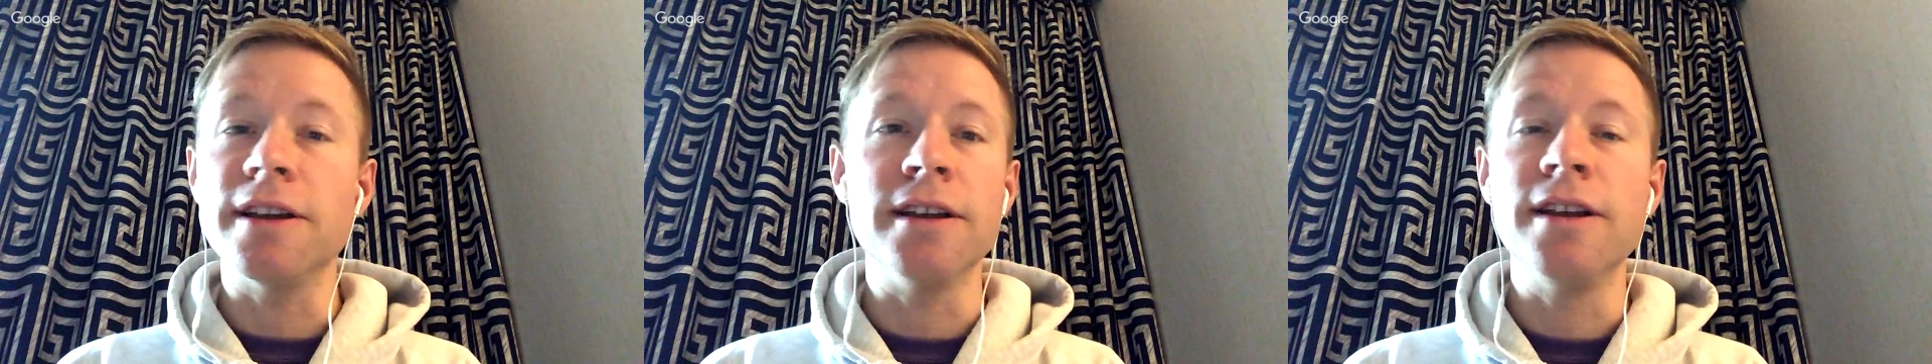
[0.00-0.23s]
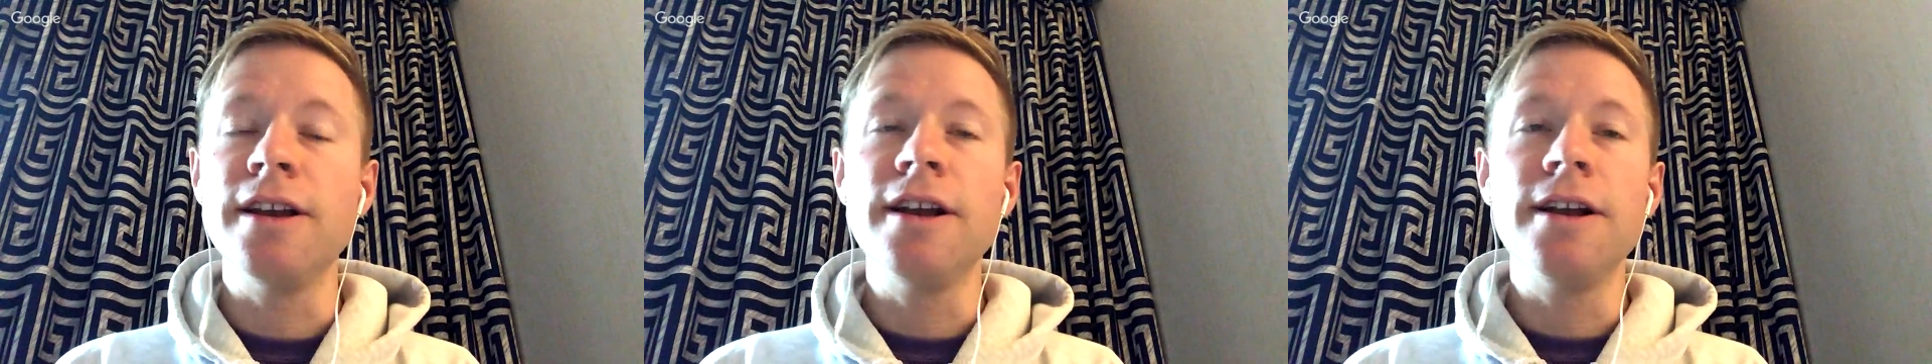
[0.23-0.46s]
And
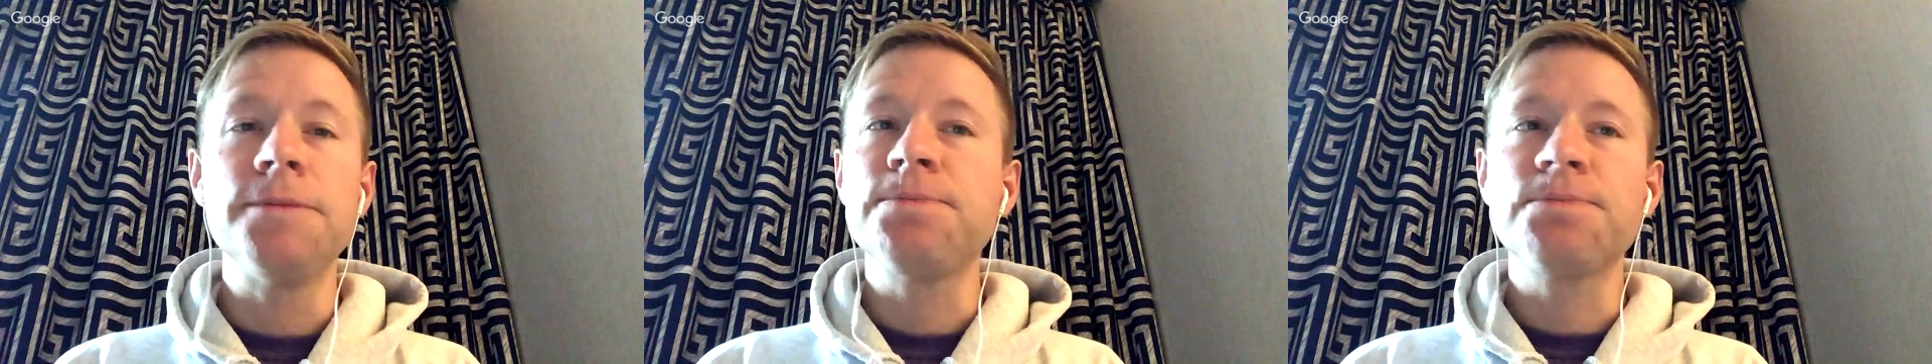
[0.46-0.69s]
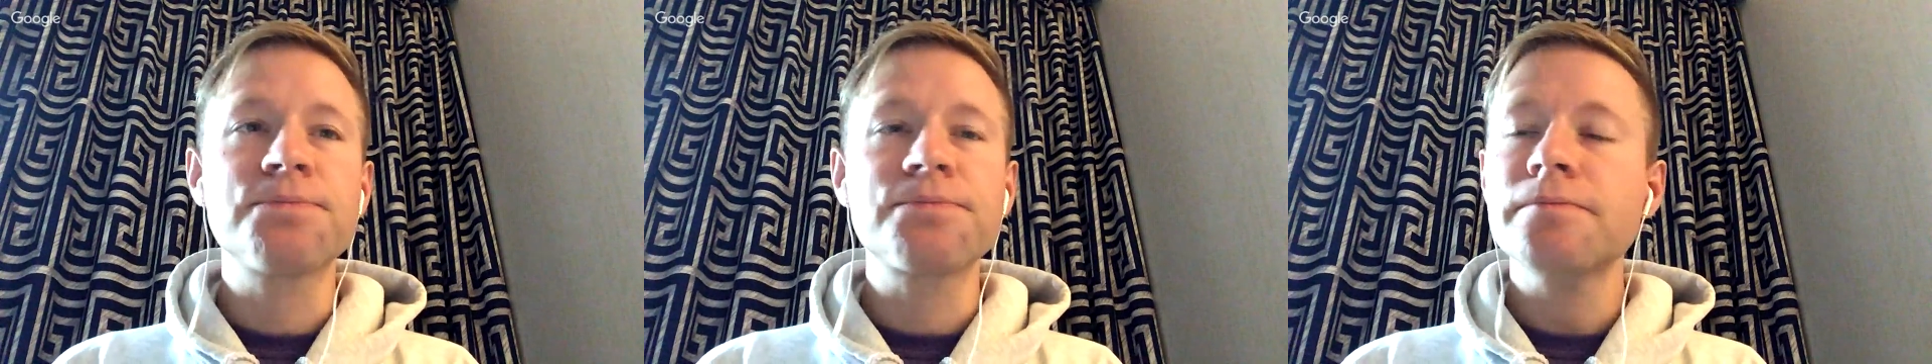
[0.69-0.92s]

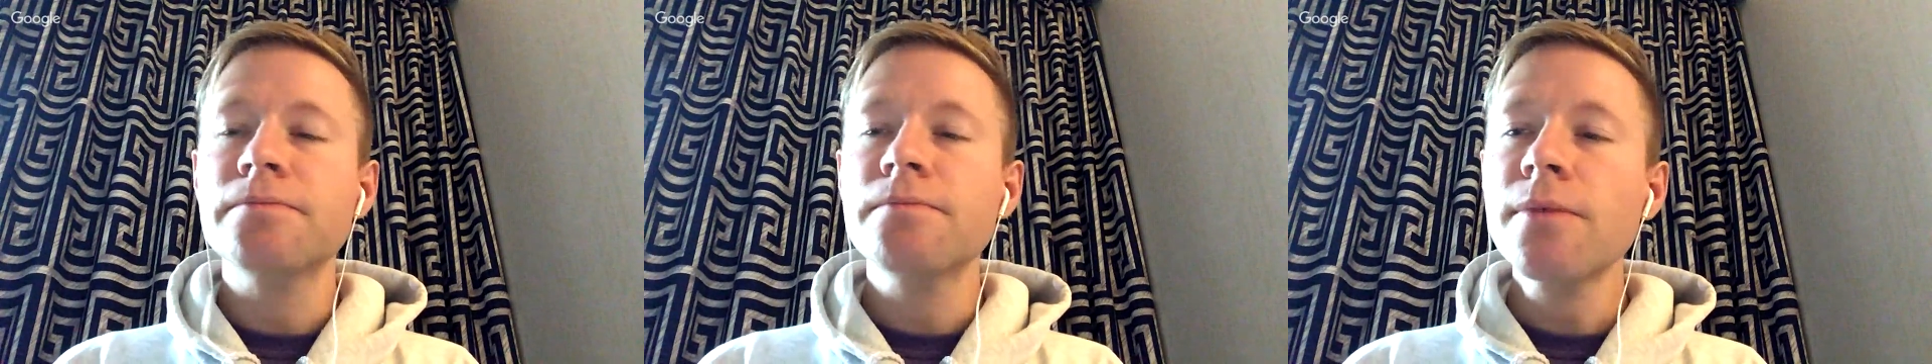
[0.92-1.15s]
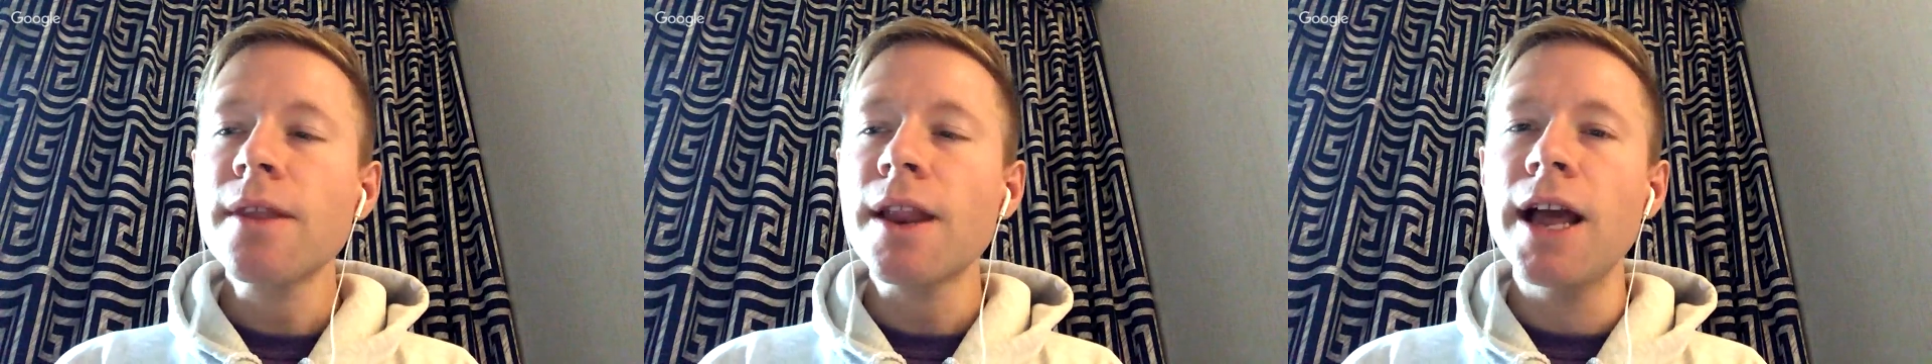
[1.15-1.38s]

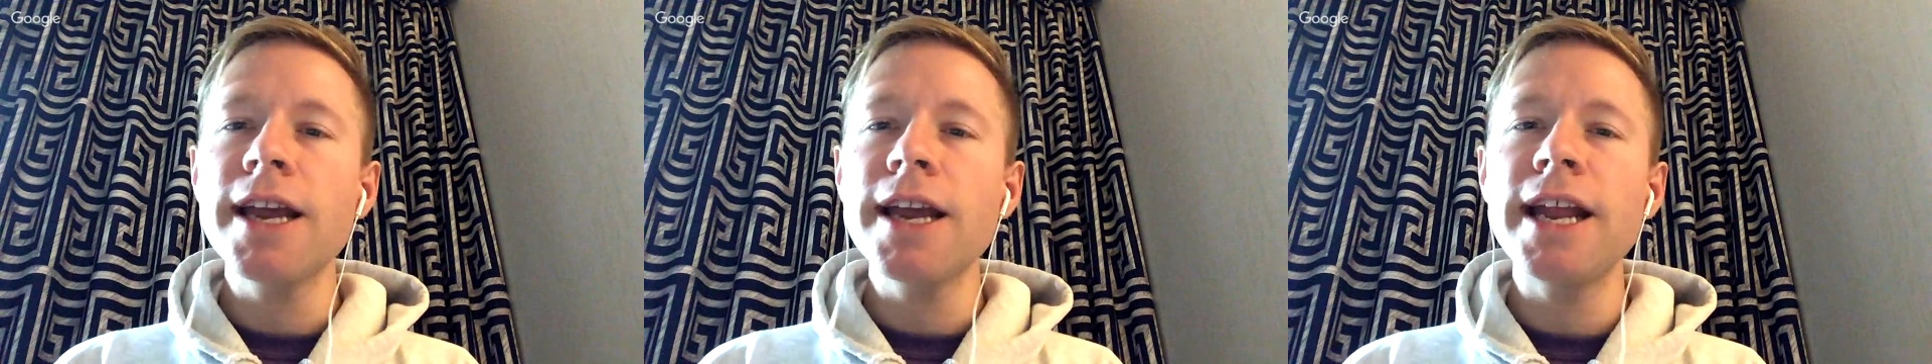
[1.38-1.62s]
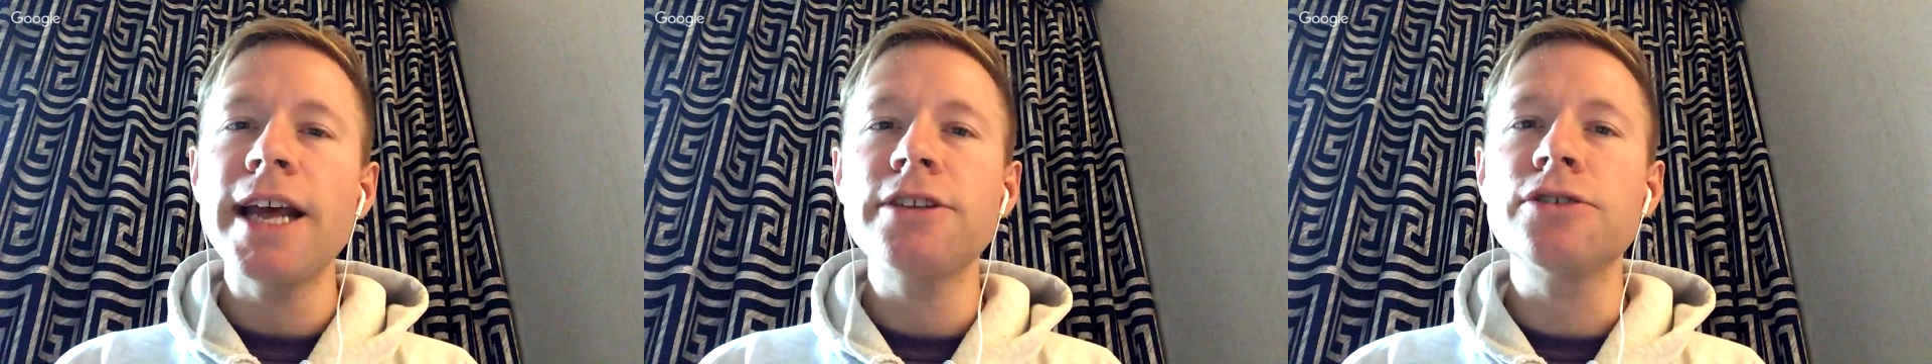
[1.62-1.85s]
I get
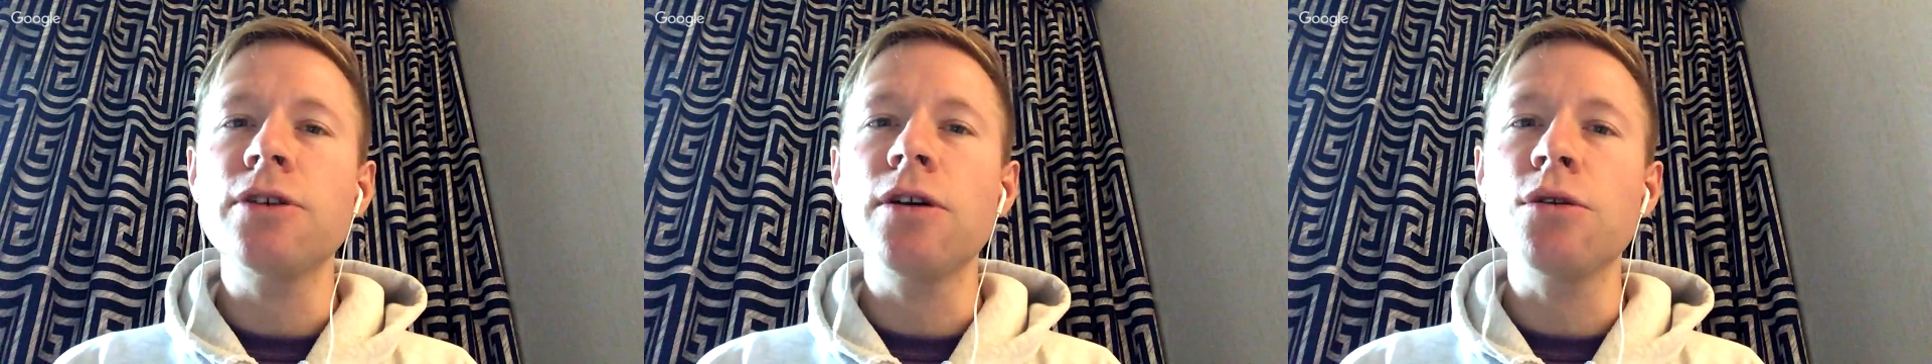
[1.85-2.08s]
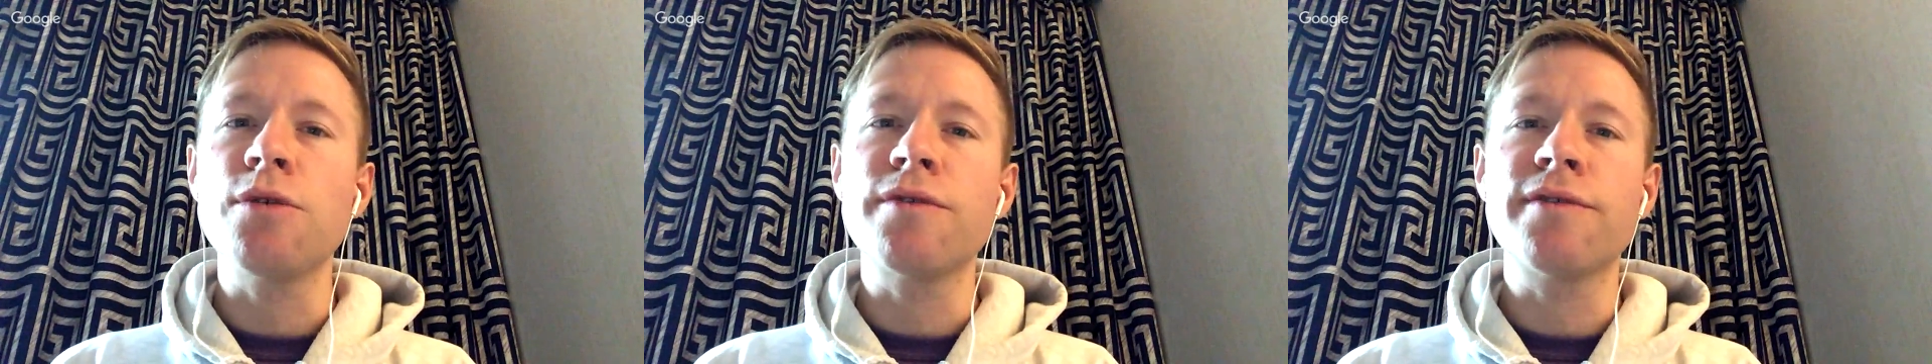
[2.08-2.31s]
answers
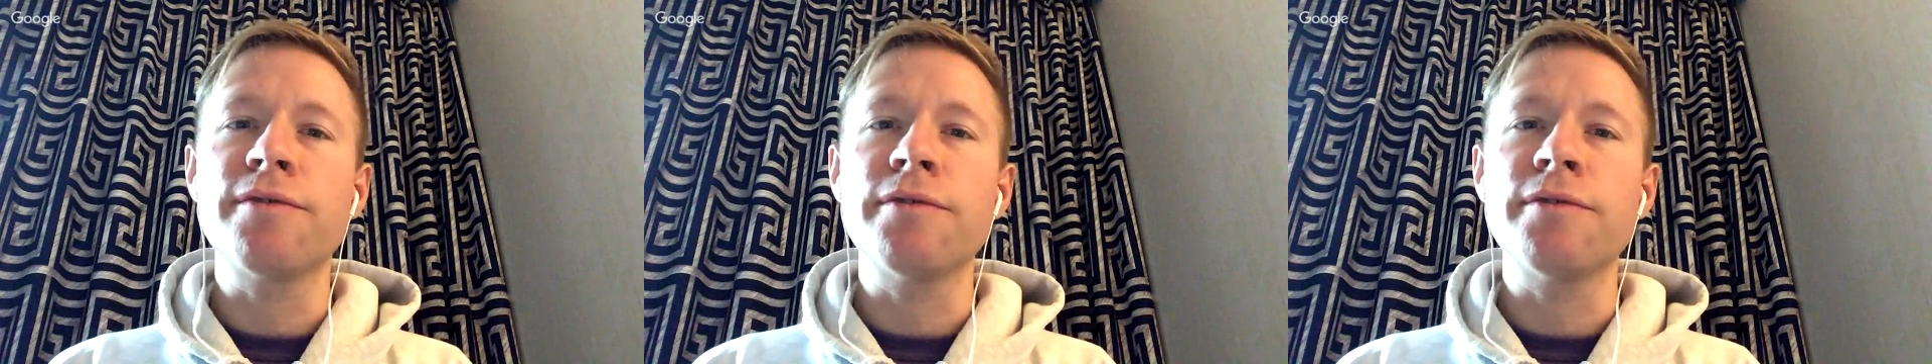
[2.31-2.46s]
all over